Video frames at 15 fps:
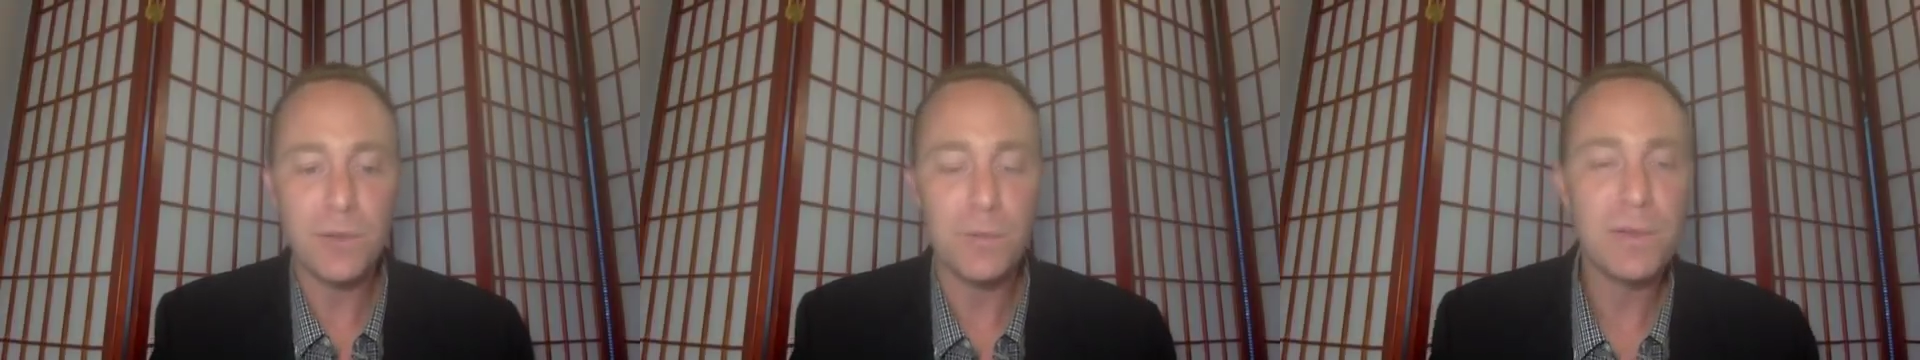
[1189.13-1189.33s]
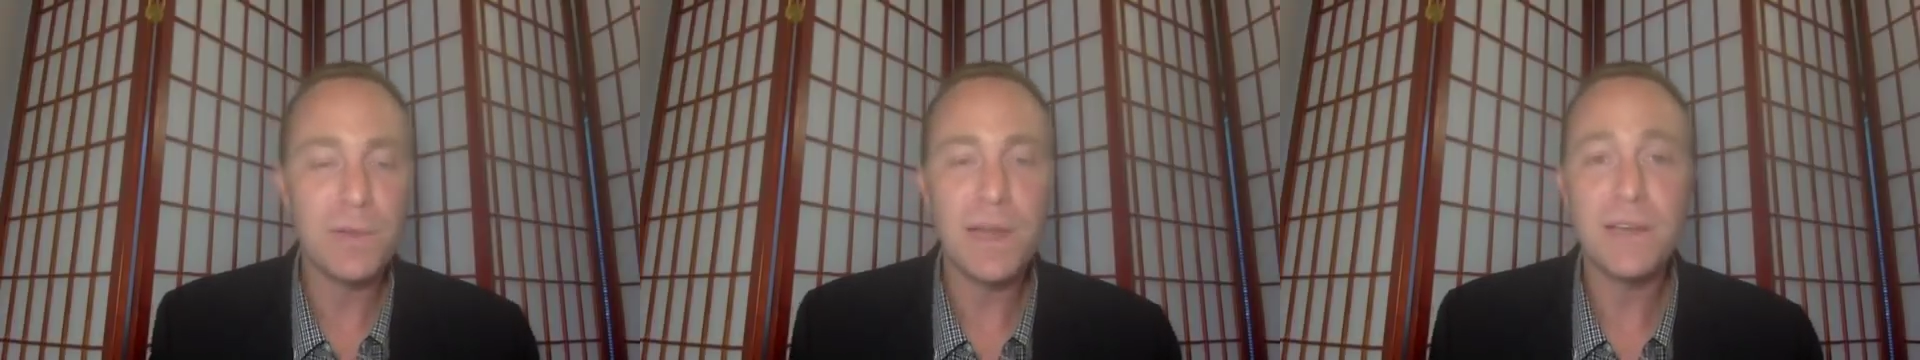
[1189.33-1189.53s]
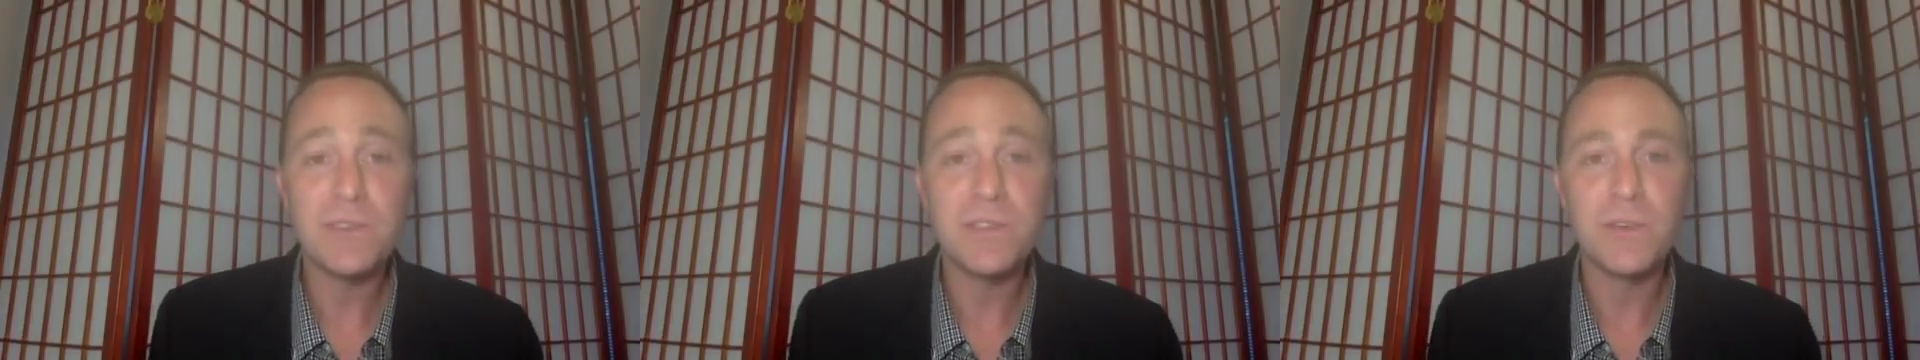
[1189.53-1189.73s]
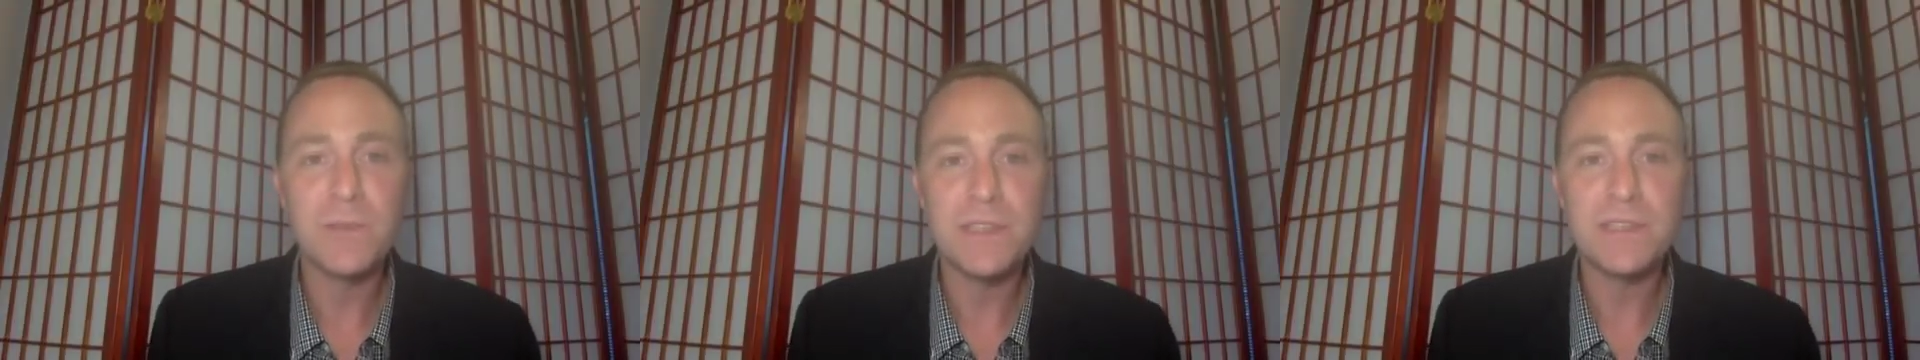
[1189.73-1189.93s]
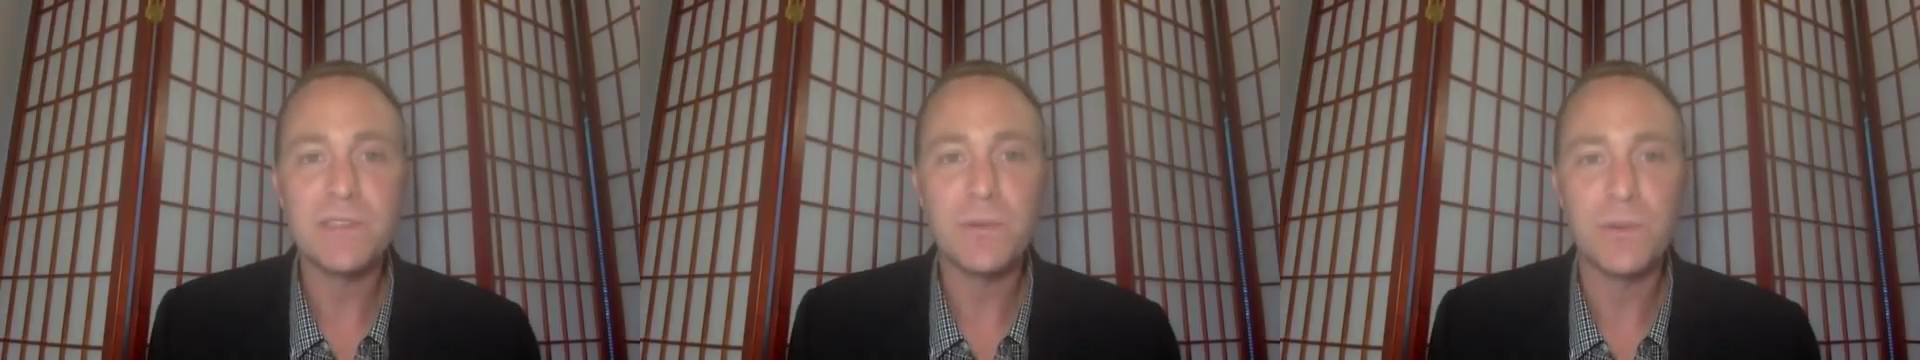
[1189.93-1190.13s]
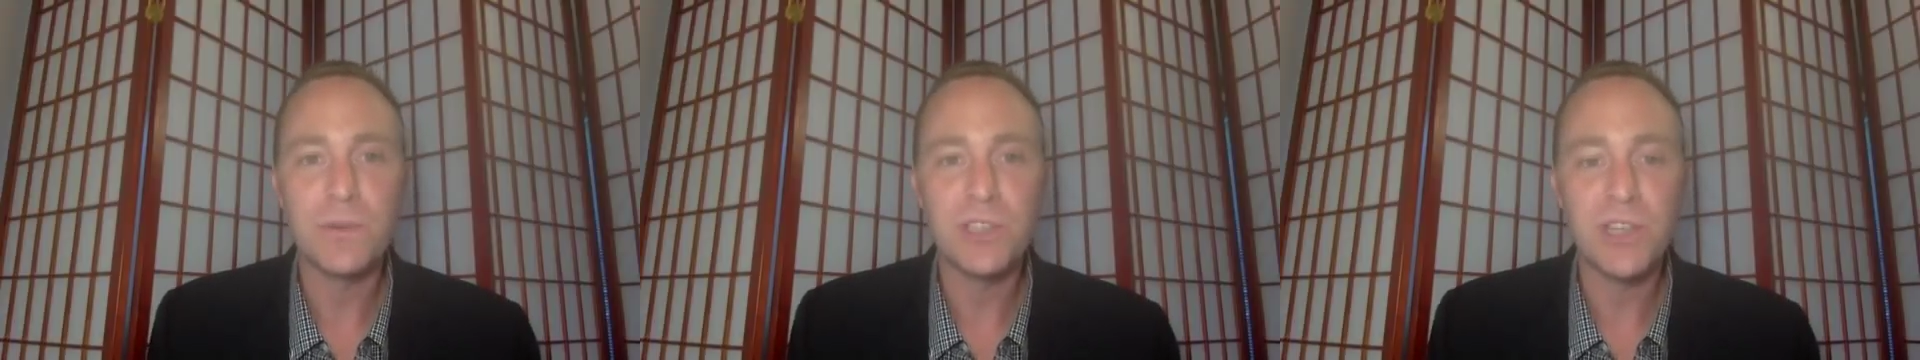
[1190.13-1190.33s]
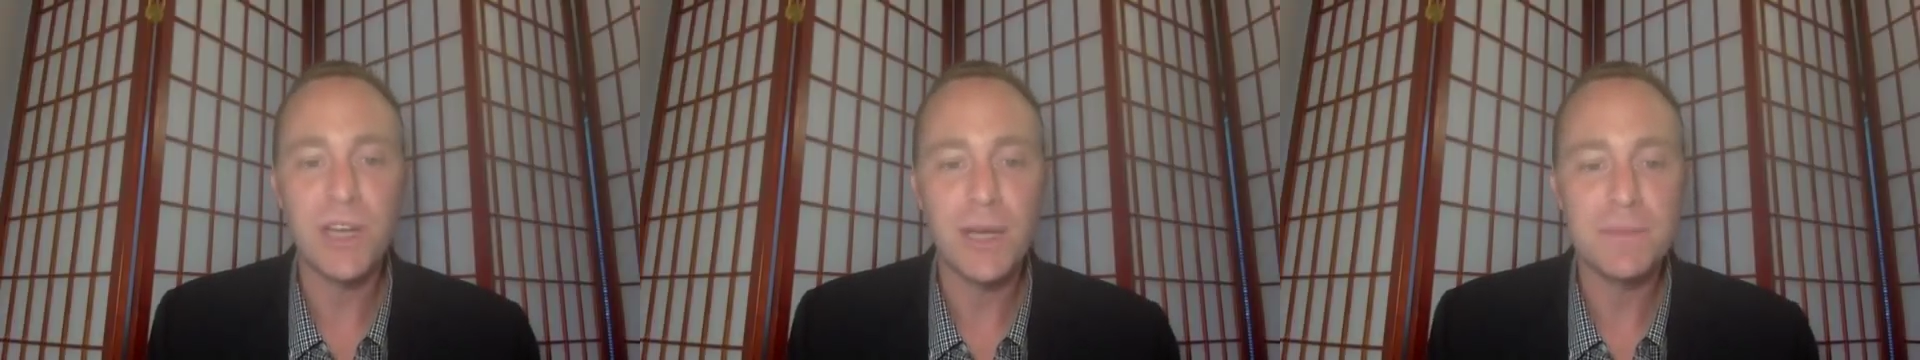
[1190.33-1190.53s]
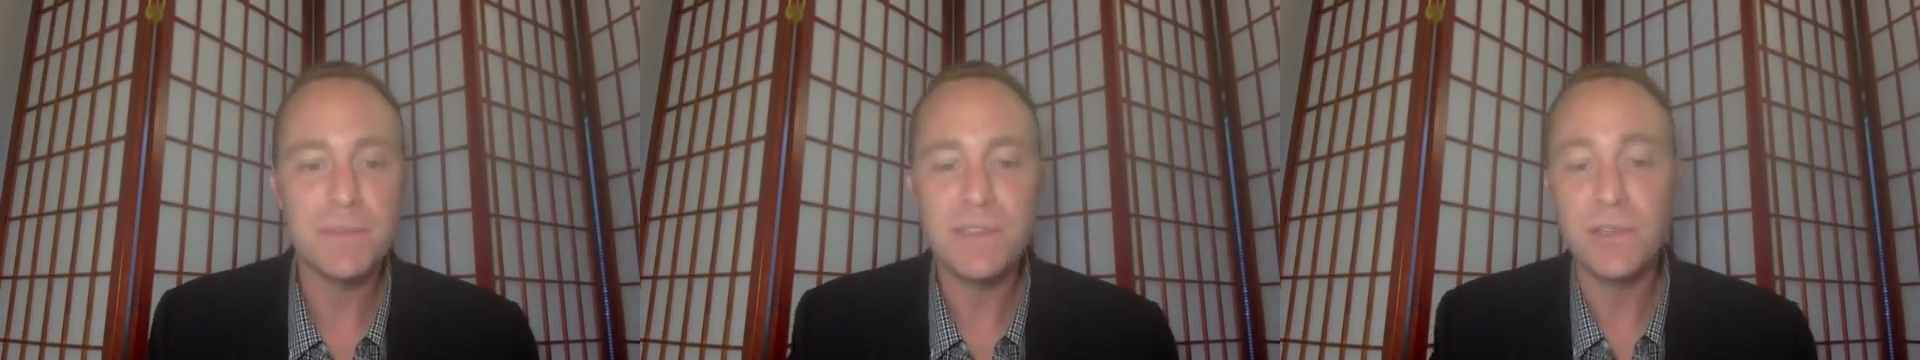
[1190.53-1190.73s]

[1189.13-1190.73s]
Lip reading: apply using ResScore jobs,